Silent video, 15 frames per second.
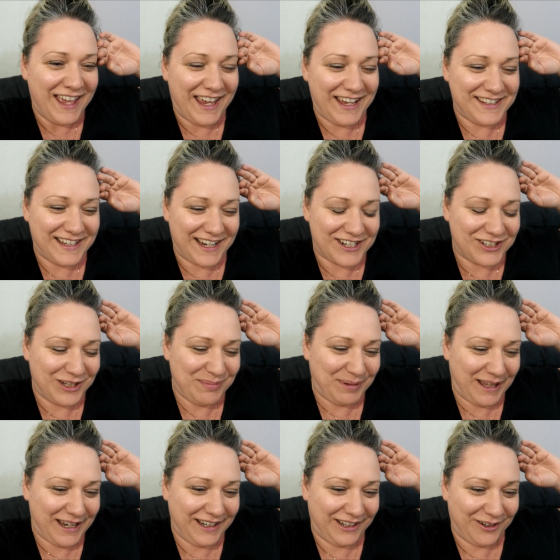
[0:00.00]
He's actually
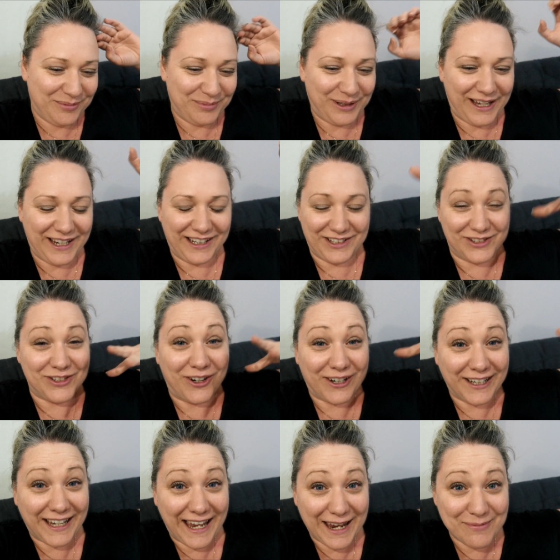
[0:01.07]
planning on playing a
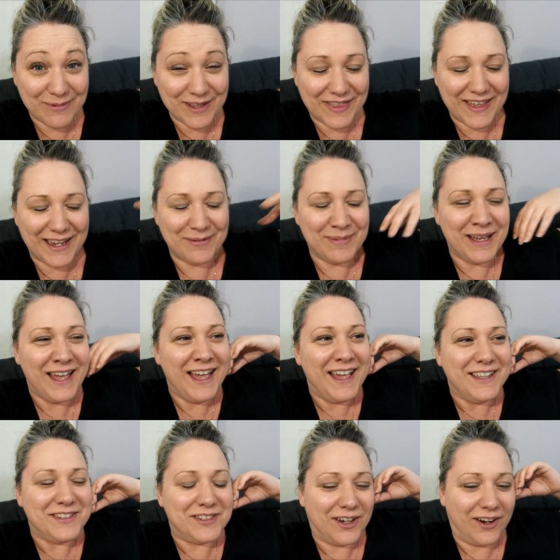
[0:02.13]
soccer game with them.
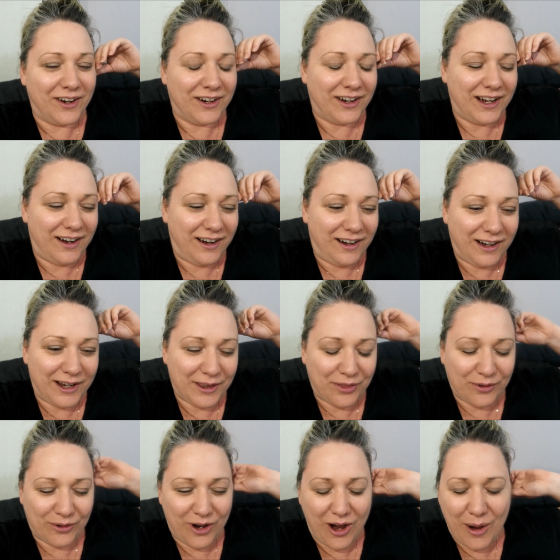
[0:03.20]
So I
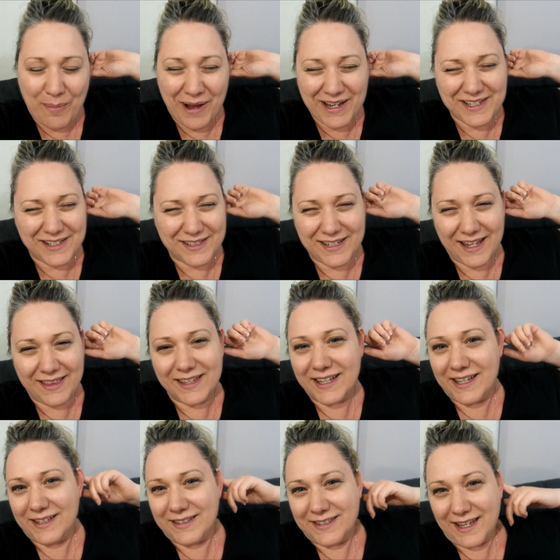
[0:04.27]
thought I might just take the
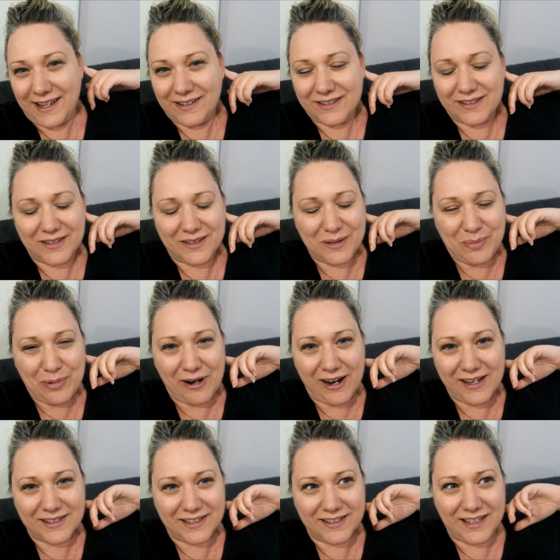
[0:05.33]
kids down as a
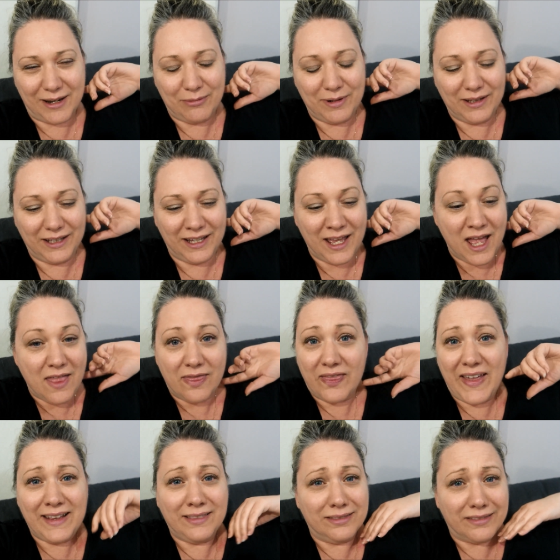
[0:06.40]
surprise because
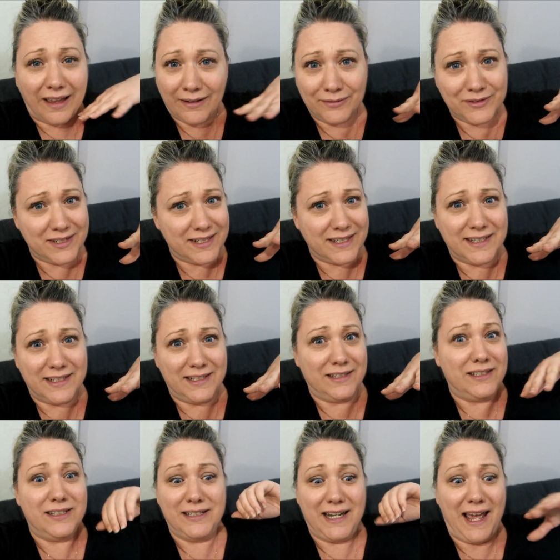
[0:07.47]
they loved
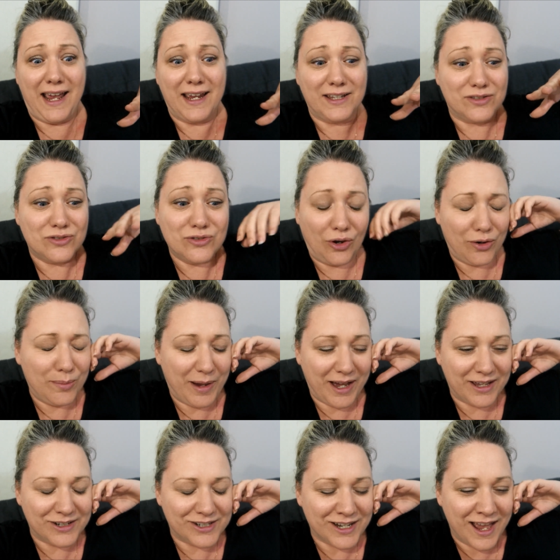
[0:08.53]
today so
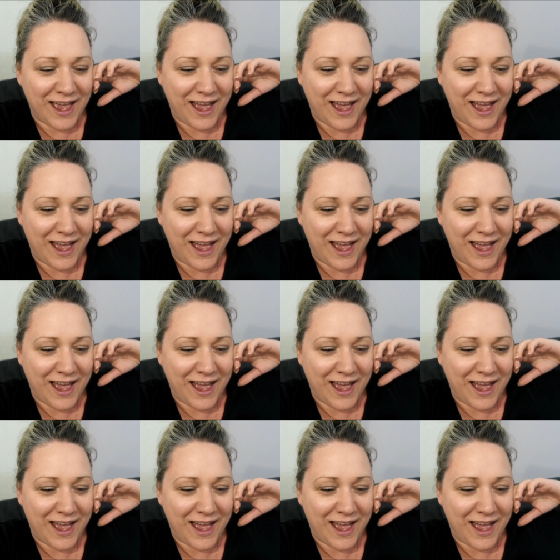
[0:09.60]
much.